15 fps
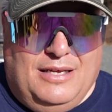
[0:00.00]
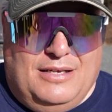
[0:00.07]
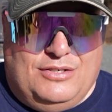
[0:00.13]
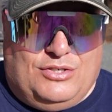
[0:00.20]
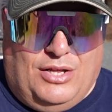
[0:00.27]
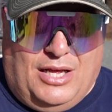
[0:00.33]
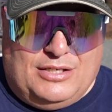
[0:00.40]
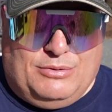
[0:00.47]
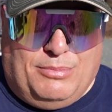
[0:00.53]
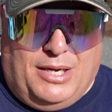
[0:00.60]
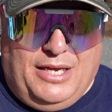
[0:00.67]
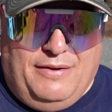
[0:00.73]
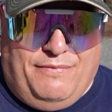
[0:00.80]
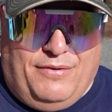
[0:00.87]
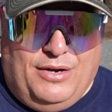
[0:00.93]
So that's my
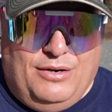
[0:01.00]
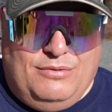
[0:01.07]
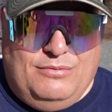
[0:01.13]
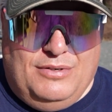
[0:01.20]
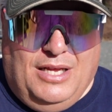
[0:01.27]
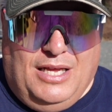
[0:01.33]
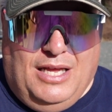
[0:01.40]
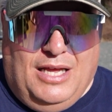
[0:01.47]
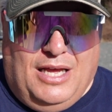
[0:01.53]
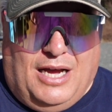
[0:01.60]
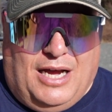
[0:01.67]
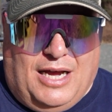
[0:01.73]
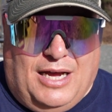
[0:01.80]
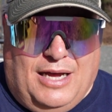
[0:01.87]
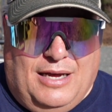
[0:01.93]
info.
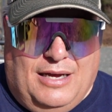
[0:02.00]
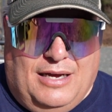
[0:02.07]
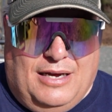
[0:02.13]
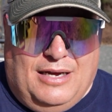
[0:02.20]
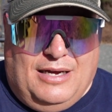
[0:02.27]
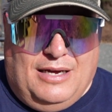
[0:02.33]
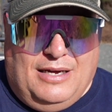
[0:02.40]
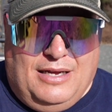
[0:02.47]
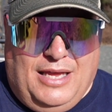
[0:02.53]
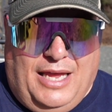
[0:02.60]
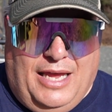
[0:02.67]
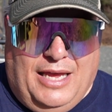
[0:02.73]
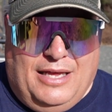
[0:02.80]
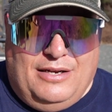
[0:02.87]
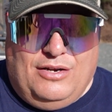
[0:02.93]

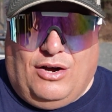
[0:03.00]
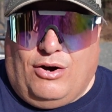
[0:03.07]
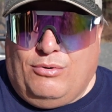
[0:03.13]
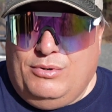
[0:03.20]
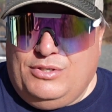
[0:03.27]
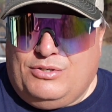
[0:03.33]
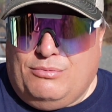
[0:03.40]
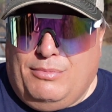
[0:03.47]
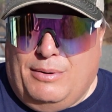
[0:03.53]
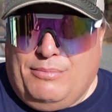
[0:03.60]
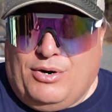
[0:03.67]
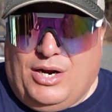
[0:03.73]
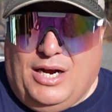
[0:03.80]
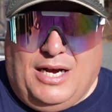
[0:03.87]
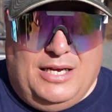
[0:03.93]
And always
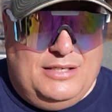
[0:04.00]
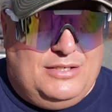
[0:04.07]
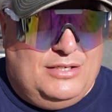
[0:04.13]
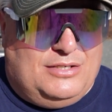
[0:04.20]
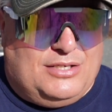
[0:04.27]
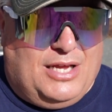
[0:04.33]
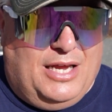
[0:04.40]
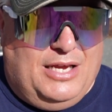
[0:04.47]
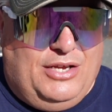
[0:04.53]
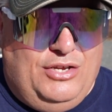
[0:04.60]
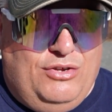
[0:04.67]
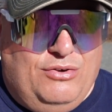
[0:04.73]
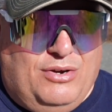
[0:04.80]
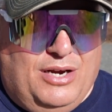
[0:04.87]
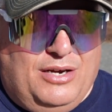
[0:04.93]
remember, guys, it's like
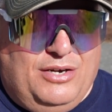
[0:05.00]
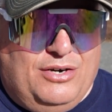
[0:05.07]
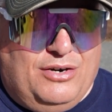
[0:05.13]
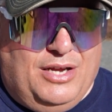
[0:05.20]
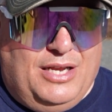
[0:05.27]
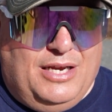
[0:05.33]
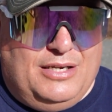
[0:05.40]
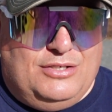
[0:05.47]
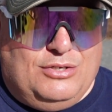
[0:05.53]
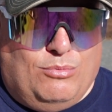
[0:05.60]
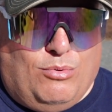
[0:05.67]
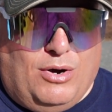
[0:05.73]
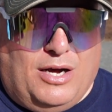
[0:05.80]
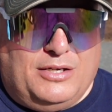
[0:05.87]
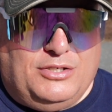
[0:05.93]
you're getting to
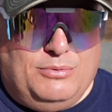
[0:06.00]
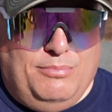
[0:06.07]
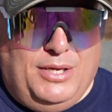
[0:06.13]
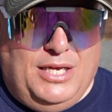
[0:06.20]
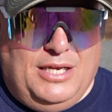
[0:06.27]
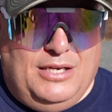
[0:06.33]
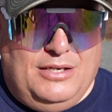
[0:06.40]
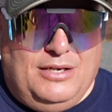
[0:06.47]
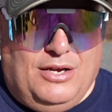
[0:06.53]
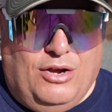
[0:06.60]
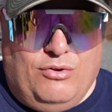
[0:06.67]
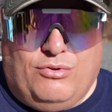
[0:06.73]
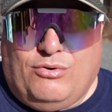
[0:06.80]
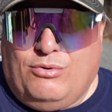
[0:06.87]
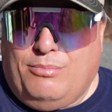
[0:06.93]
watch me go
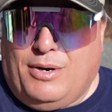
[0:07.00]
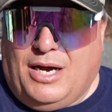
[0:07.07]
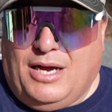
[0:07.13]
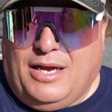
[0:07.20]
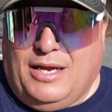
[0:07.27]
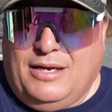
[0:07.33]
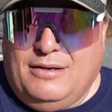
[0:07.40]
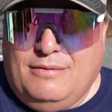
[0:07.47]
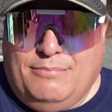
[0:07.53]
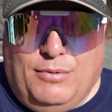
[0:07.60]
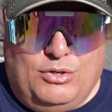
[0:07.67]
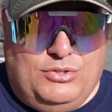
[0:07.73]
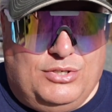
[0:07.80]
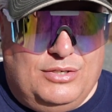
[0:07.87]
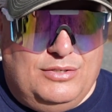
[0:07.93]
through my
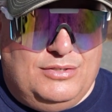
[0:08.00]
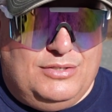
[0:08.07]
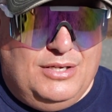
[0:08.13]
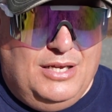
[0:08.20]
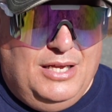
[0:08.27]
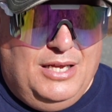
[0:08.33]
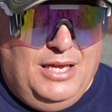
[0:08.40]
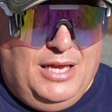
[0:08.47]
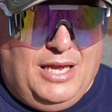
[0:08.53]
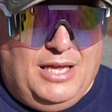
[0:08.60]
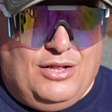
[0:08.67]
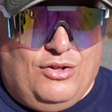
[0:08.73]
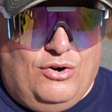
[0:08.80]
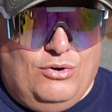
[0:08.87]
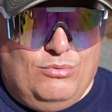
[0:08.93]
motions
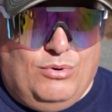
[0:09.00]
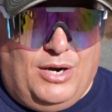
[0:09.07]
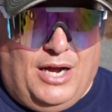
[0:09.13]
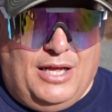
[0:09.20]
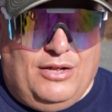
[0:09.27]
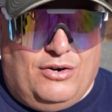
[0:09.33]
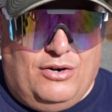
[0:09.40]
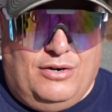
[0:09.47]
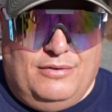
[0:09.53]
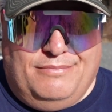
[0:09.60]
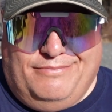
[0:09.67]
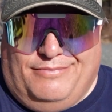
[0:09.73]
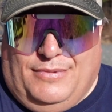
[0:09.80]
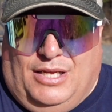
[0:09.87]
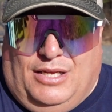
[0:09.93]
and learn what I learn.
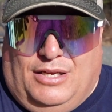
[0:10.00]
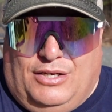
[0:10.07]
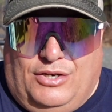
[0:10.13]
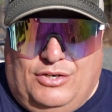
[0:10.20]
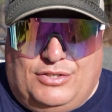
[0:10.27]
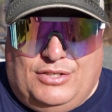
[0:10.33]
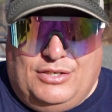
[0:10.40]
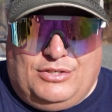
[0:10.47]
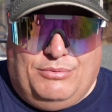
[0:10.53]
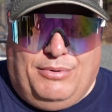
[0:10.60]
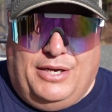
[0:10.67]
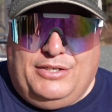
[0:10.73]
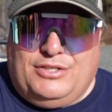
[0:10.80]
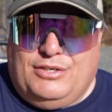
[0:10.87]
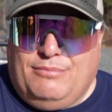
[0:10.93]
Your
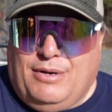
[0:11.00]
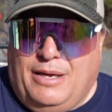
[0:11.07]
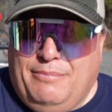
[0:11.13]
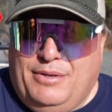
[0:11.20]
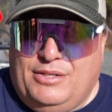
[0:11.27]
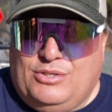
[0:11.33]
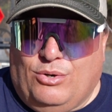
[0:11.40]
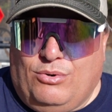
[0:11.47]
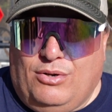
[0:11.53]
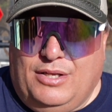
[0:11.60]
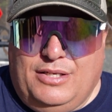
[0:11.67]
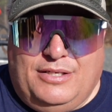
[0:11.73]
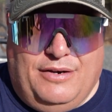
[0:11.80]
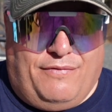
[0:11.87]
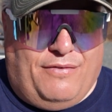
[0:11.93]
situation might be
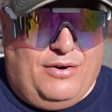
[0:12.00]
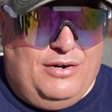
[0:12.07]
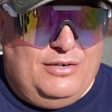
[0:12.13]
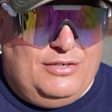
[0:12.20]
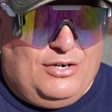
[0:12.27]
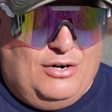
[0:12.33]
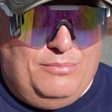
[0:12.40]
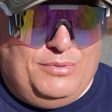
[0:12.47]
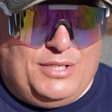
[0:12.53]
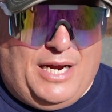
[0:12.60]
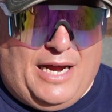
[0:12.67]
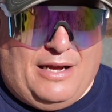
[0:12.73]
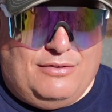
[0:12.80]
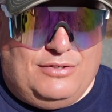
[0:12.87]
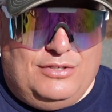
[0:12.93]
totally different in terms of
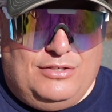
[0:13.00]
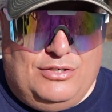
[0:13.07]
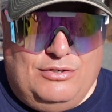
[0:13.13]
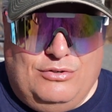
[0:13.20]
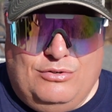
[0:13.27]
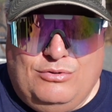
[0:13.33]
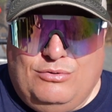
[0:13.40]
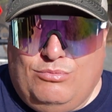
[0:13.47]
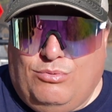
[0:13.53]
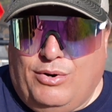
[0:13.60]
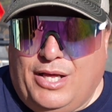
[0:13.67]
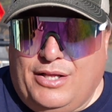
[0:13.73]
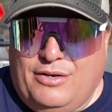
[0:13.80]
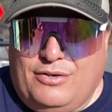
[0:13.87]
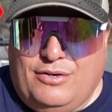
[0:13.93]
altitude,
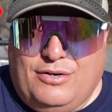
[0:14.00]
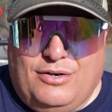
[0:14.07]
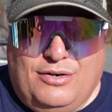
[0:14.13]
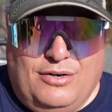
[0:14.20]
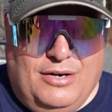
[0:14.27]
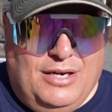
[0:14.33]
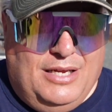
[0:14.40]
weather.